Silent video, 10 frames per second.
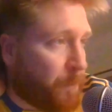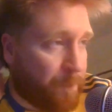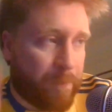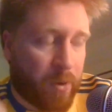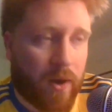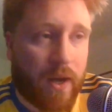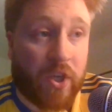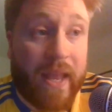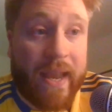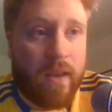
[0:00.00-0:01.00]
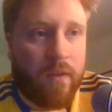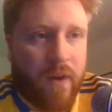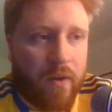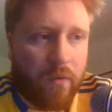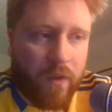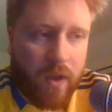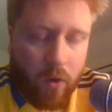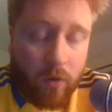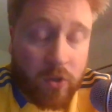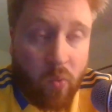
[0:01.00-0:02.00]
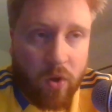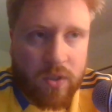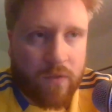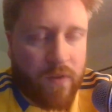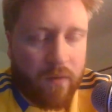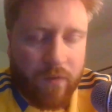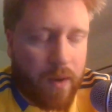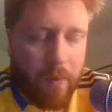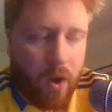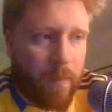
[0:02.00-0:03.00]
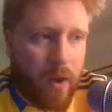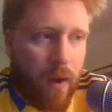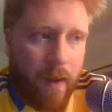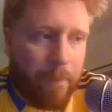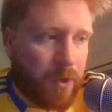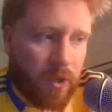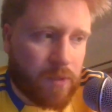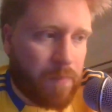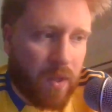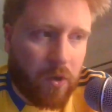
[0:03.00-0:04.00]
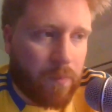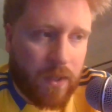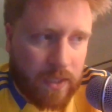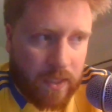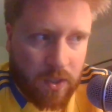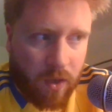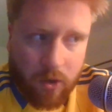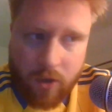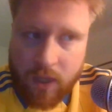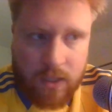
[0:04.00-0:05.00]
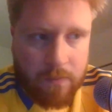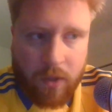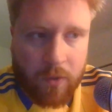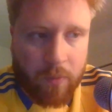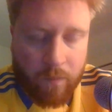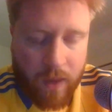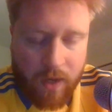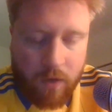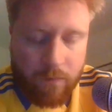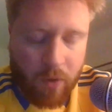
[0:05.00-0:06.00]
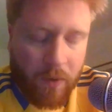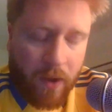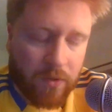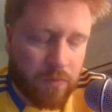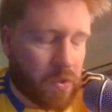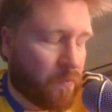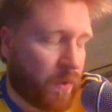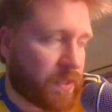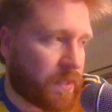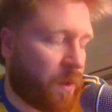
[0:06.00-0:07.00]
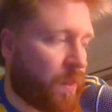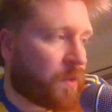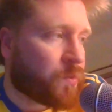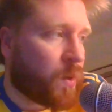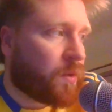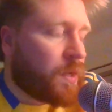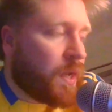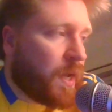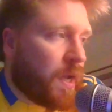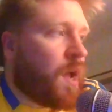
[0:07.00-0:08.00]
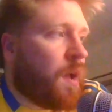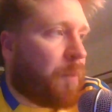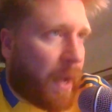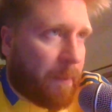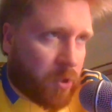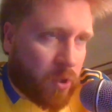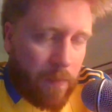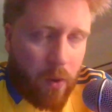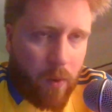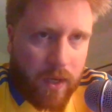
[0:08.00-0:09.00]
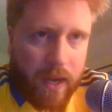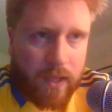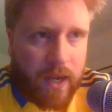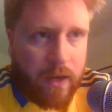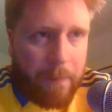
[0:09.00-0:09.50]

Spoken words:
progression in the final third or towards the final third. I'm not on about what Ampadu does in build-up because he does a lot of good things in build-up, and you've put out some stuff recently on that as well. But I'm talking about when you get kind of